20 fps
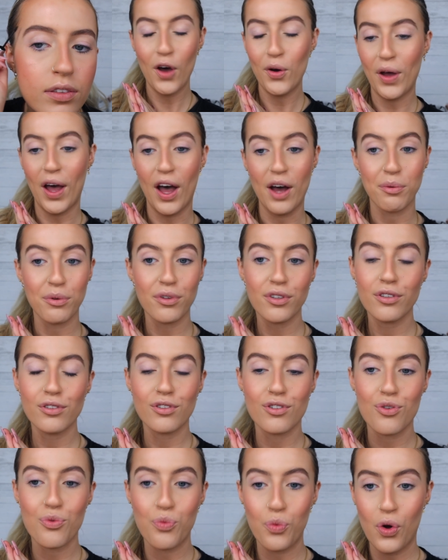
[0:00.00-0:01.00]
Okay, I'm gonna go
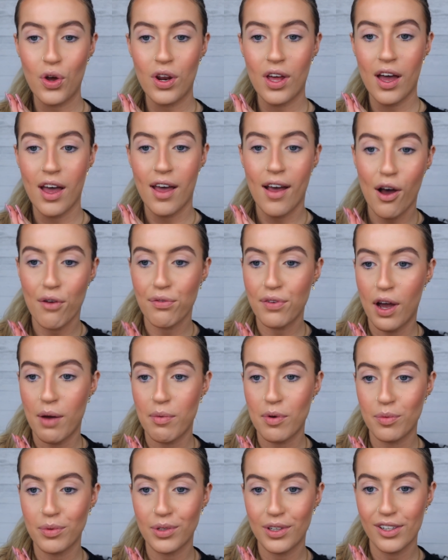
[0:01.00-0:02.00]
do one eye off
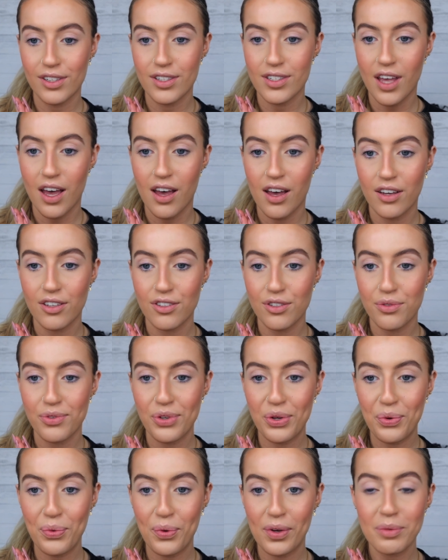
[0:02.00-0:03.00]
camera because I don't
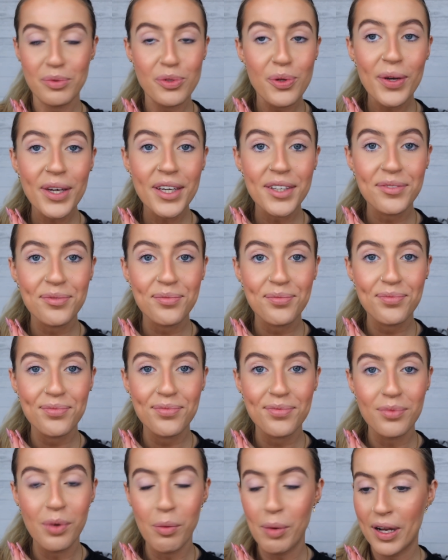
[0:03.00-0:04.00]
know what I'm doing
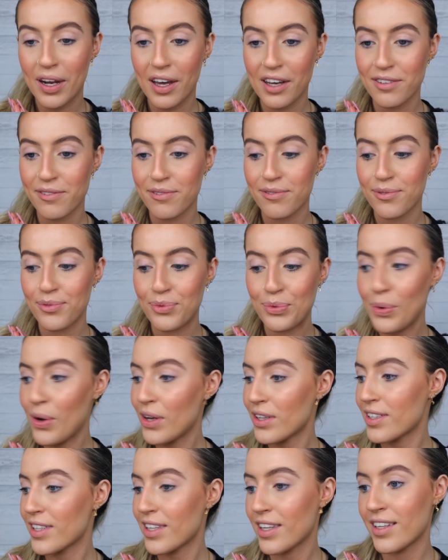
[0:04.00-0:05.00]
with my life.
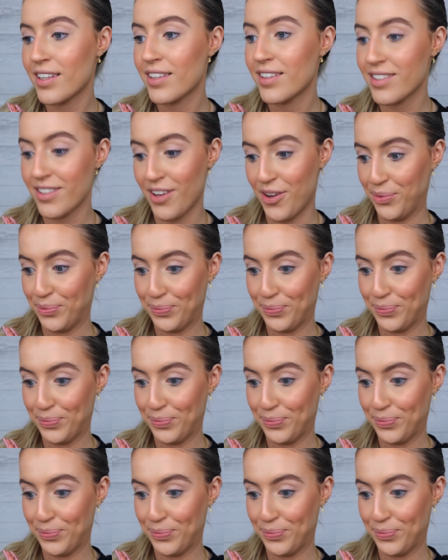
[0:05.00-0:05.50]
What is new?